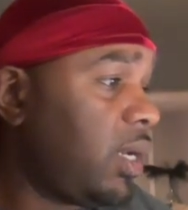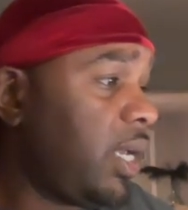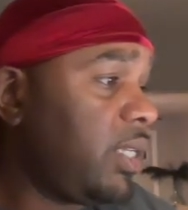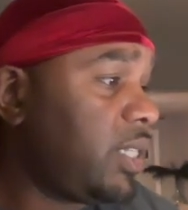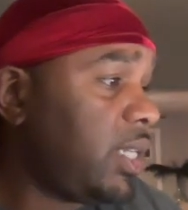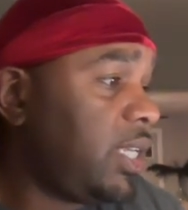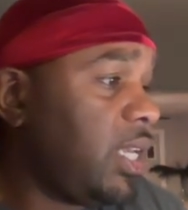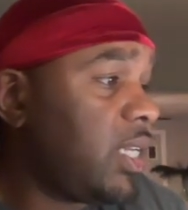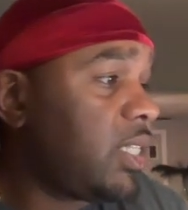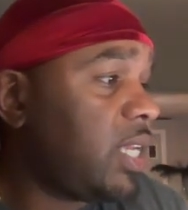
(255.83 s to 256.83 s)
It says he
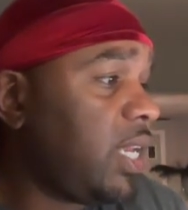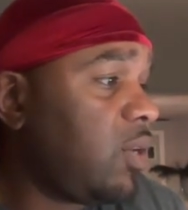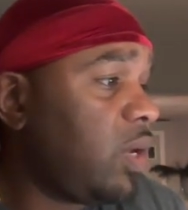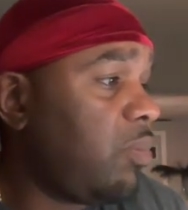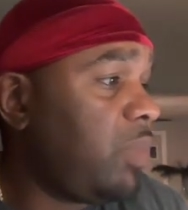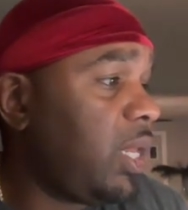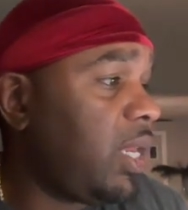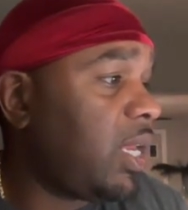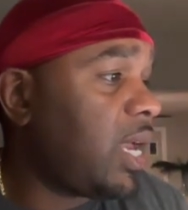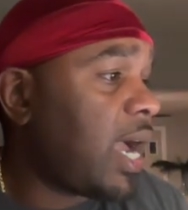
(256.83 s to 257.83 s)
continued
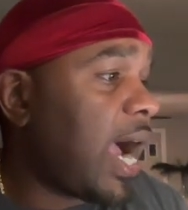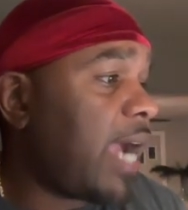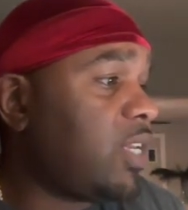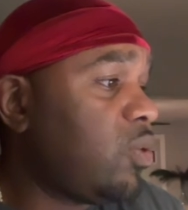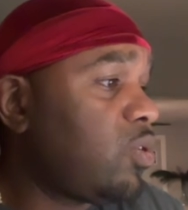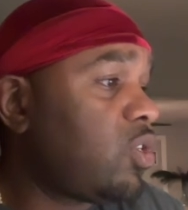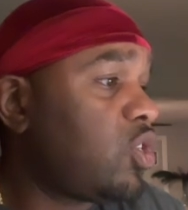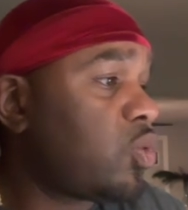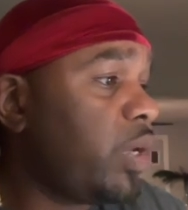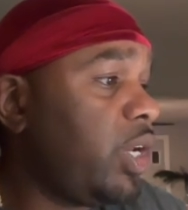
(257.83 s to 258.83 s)
admitting, I used to
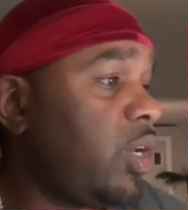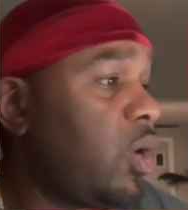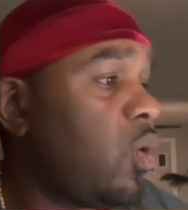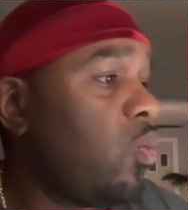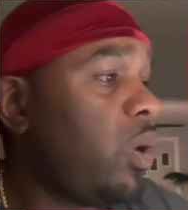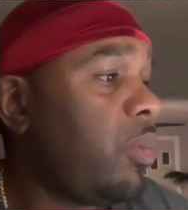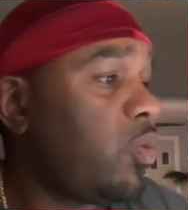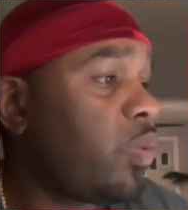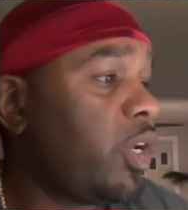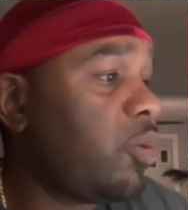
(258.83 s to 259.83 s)
treat
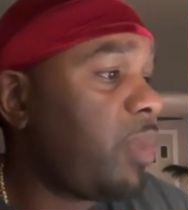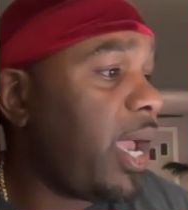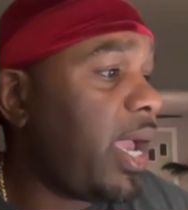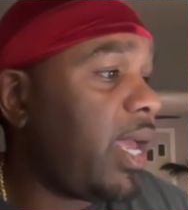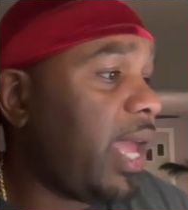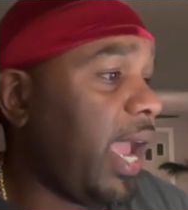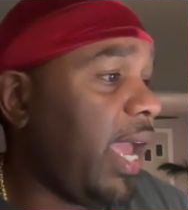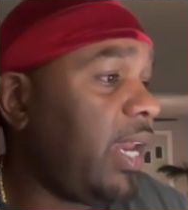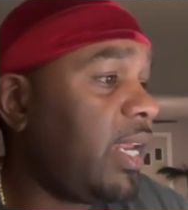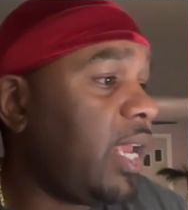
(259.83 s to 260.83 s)
women real bad,
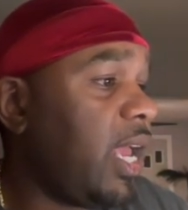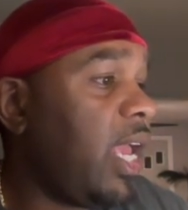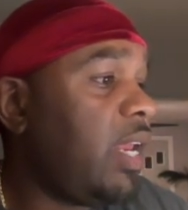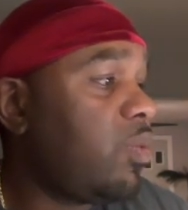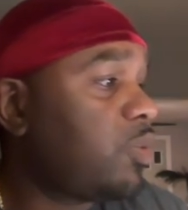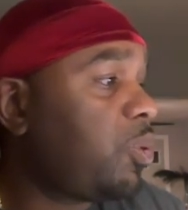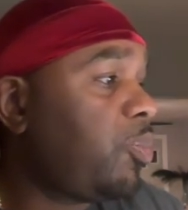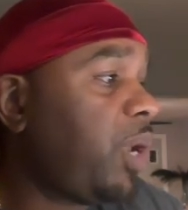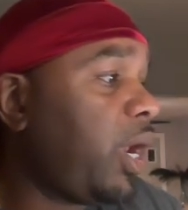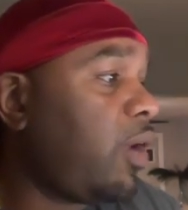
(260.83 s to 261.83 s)
adding he was
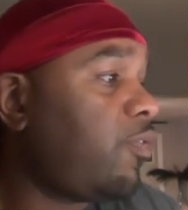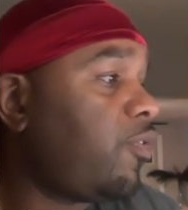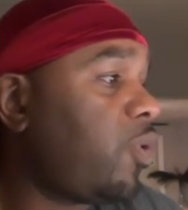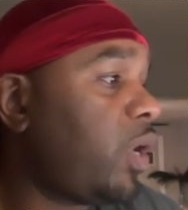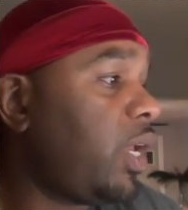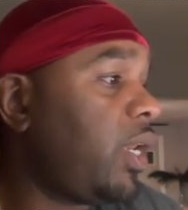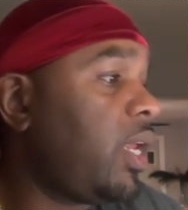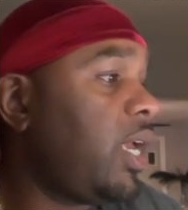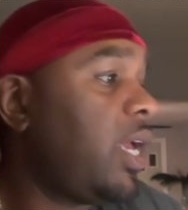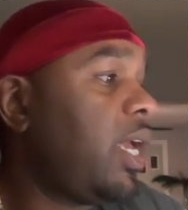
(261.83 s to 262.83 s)
prepared for
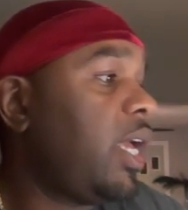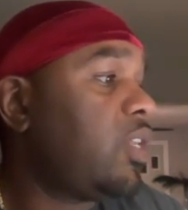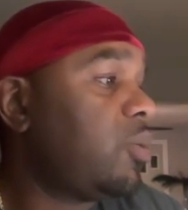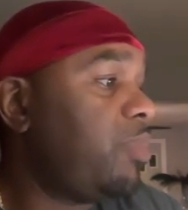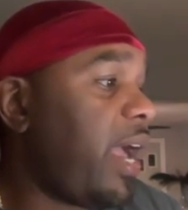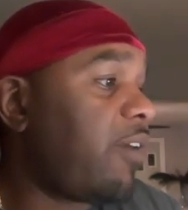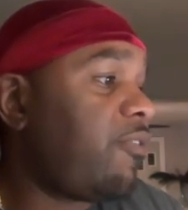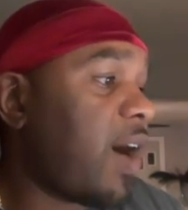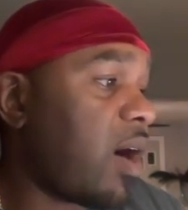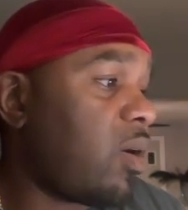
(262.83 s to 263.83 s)
it to
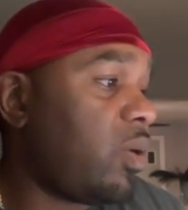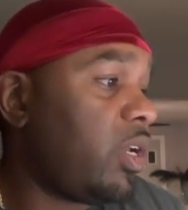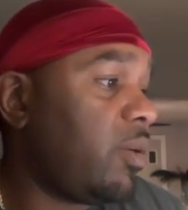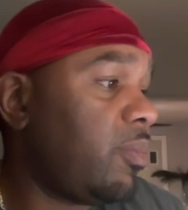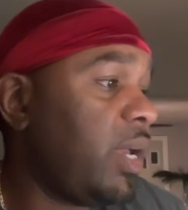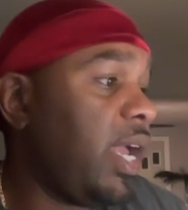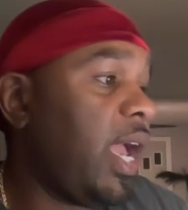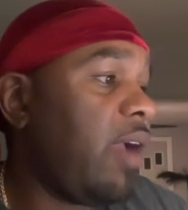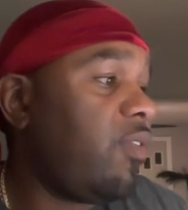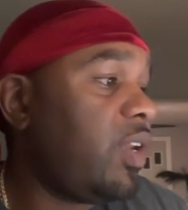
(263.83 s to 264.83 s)
backfire on him.
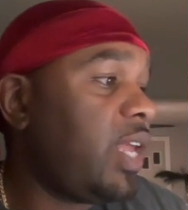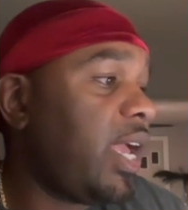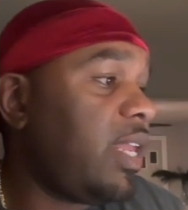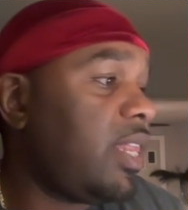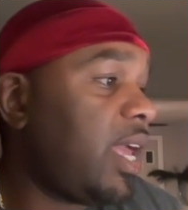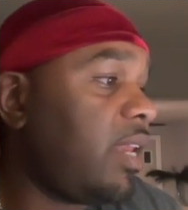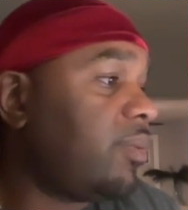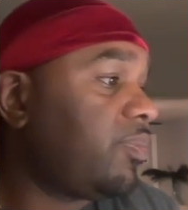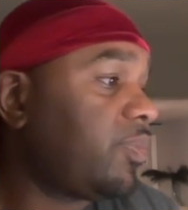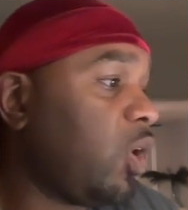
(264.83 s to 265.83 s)
Everybody
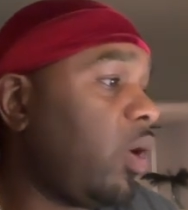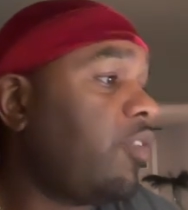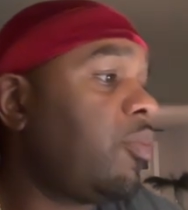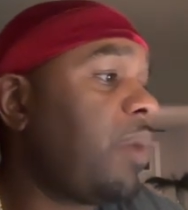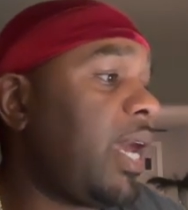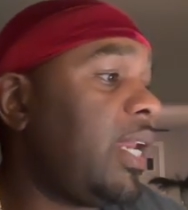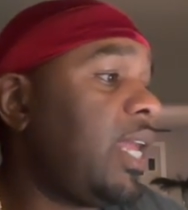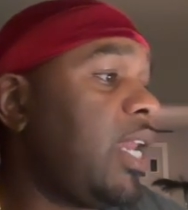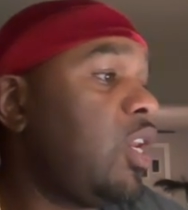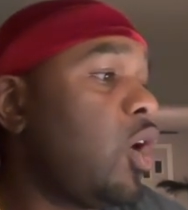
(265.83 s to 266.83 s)

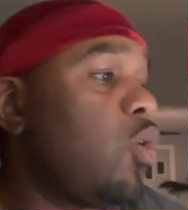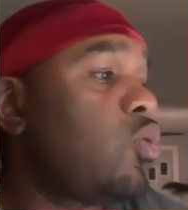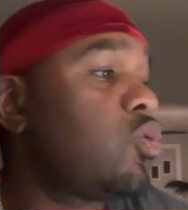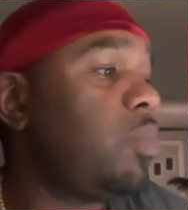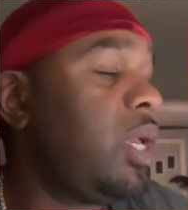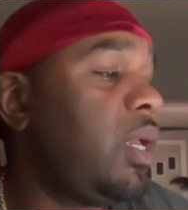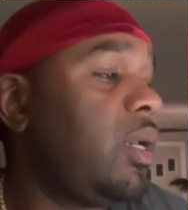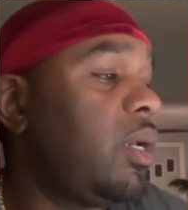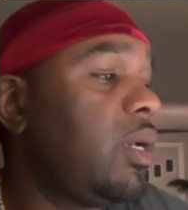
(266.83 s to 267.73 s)
that knows me